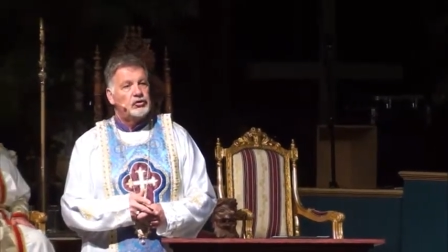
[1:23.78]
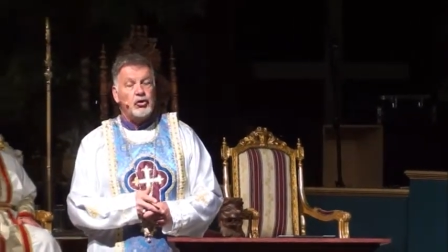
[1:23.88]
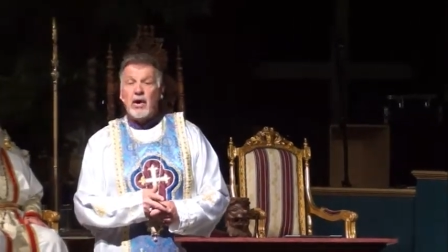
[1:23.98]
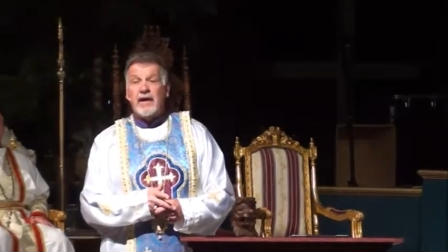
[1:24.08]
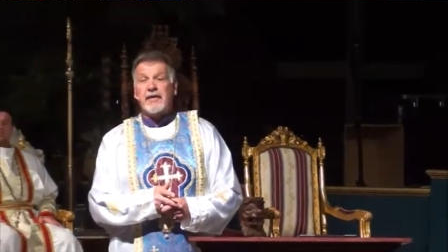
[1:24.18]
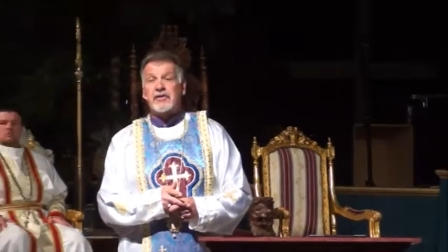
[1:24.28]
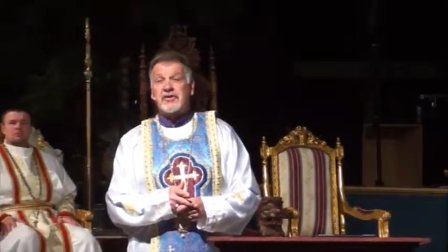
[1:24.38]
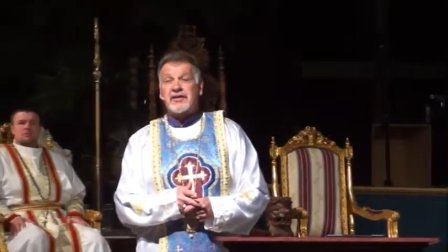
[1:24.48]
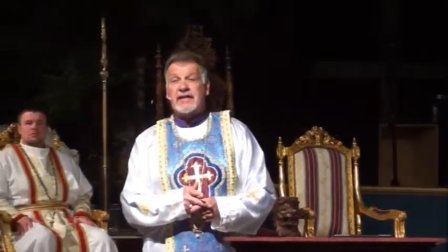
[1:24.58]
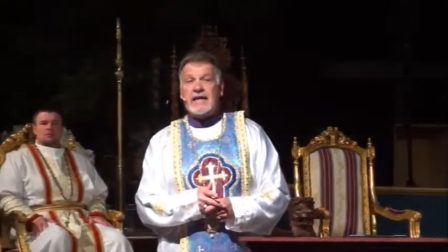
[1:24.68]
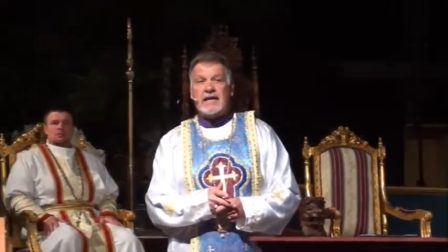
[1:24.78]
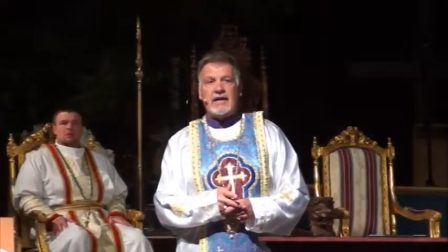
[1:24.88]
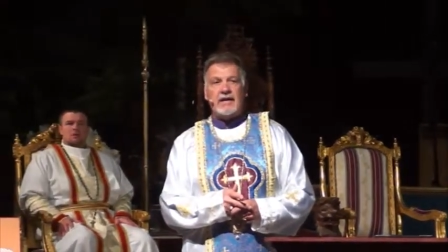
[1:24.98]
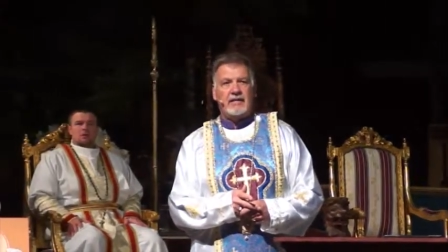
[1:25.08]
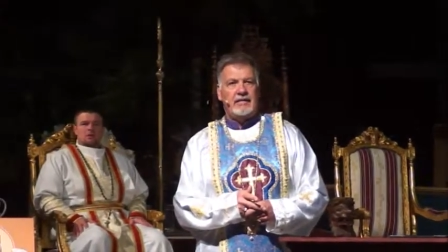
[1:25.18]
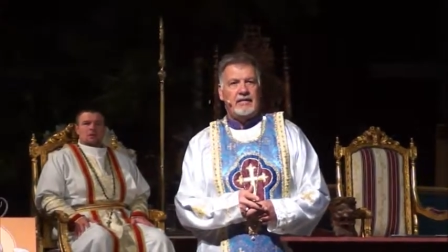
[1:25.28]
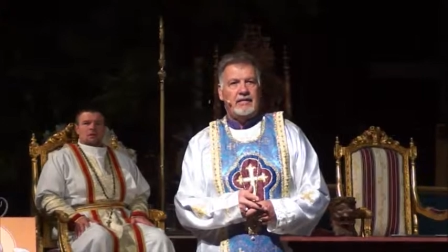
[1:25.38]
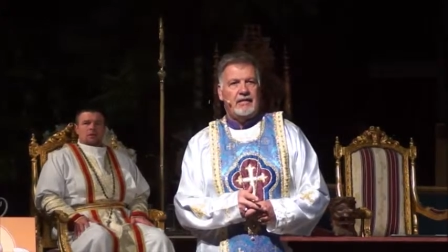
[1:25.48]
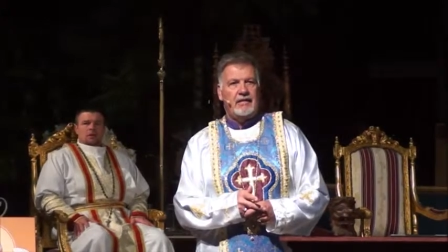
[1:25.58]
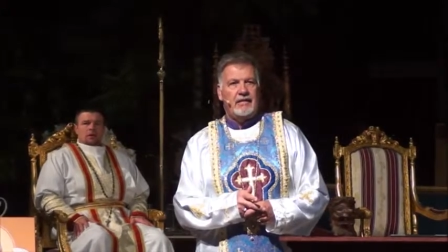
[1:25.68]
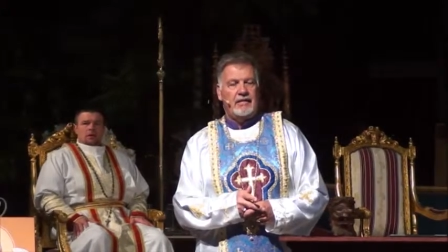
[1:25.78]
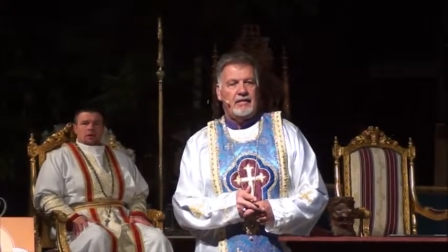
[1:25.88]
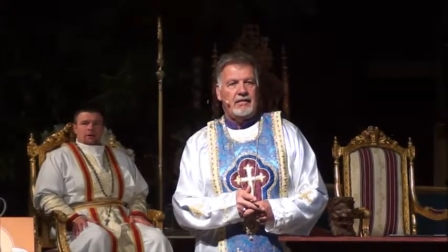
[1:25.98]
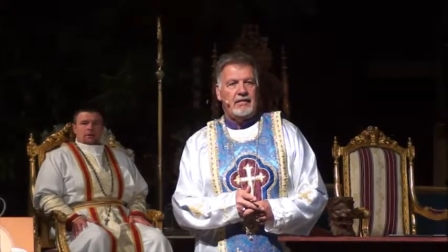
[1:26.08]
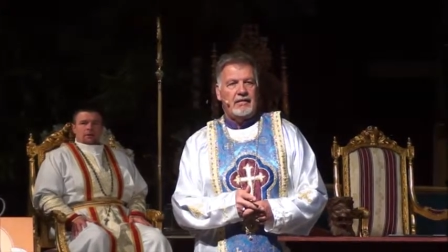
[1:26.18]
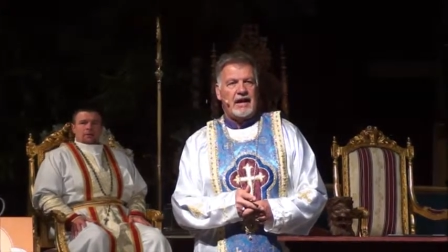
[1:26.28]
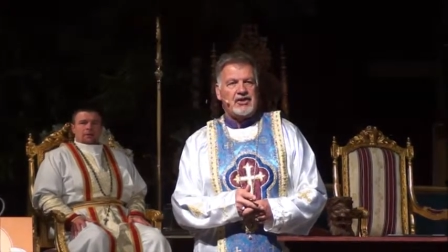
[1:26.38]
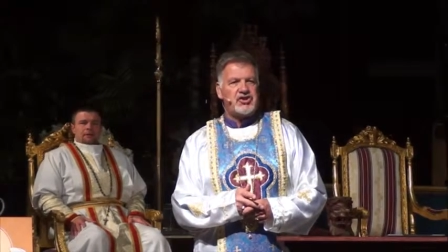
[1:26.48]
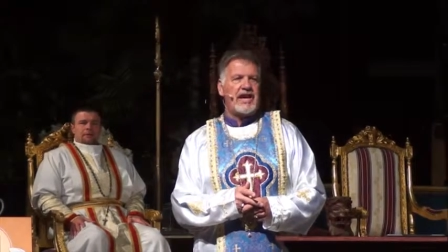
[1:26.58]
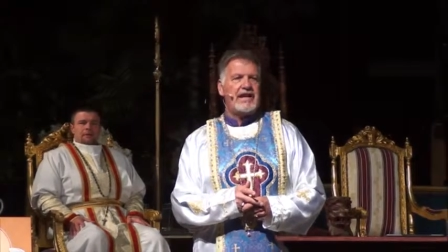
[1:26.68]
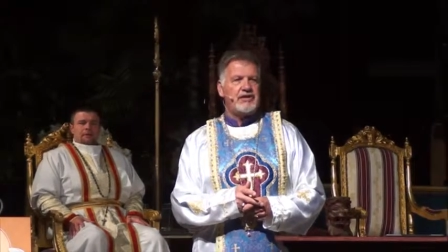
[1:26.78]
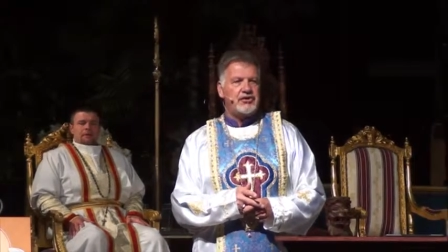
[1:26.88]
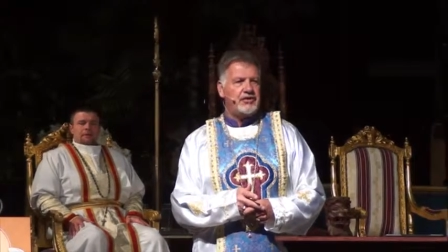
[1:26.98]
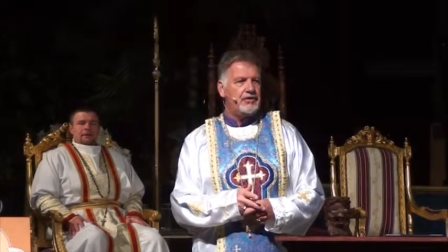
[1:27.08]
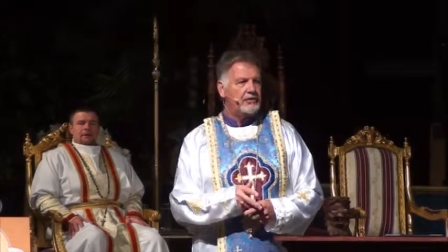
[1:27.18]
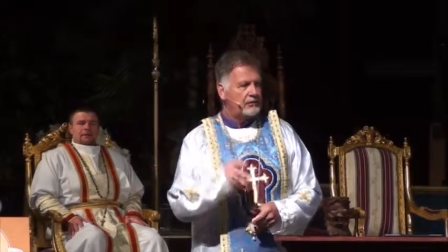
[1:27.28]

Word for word: Do others see a change?